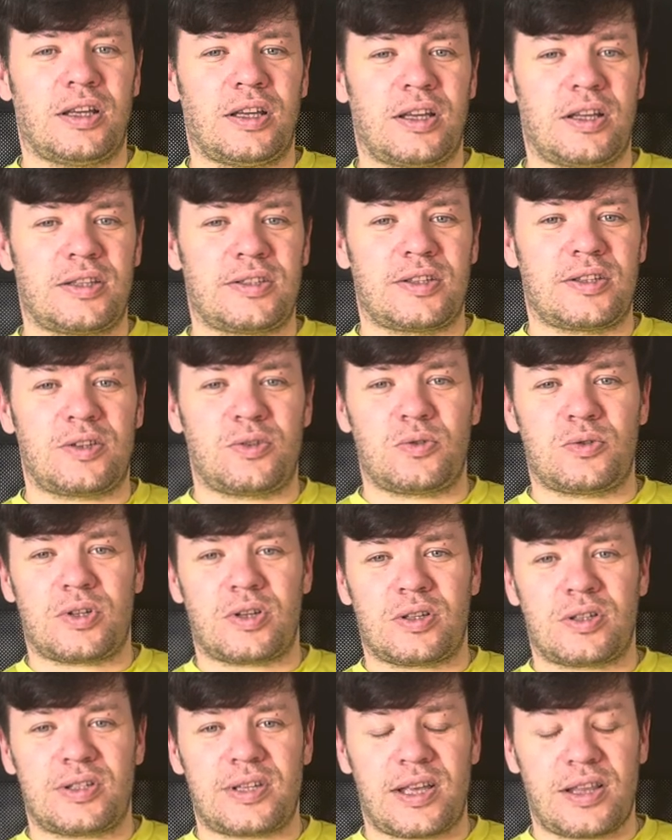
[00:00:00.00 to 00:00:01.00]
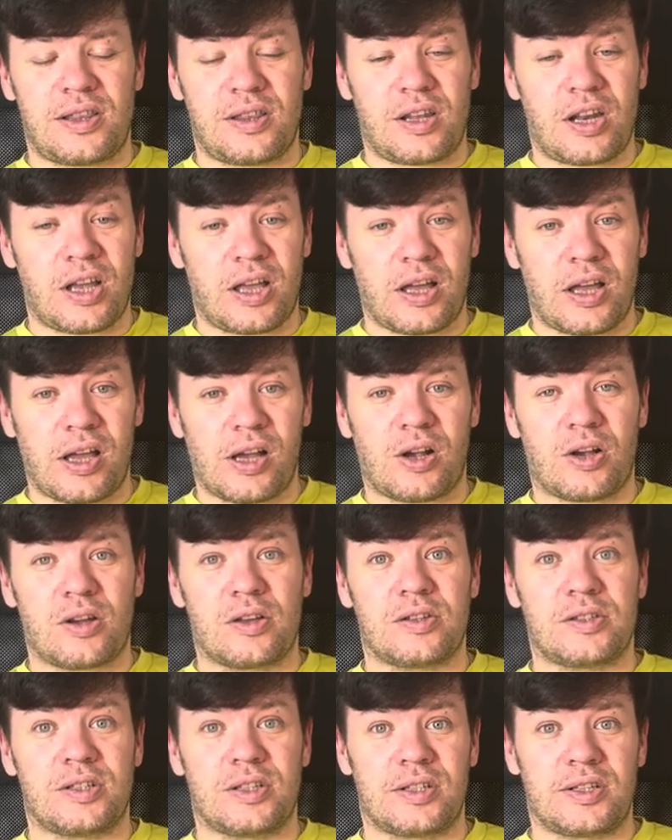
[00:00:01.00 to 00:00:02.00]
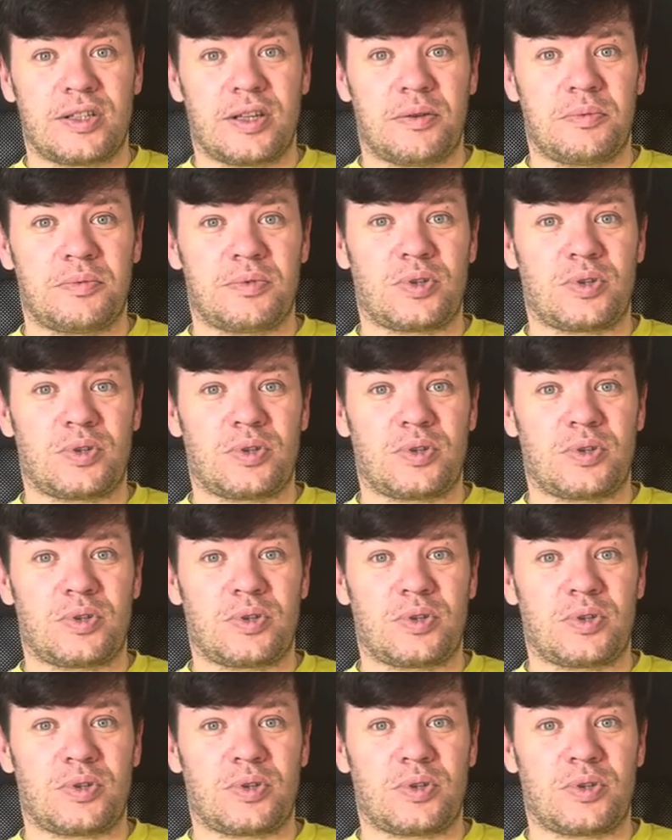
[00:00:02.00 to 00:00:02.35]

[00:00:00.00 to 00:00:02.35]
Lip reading: it's a user-centric ecosystem.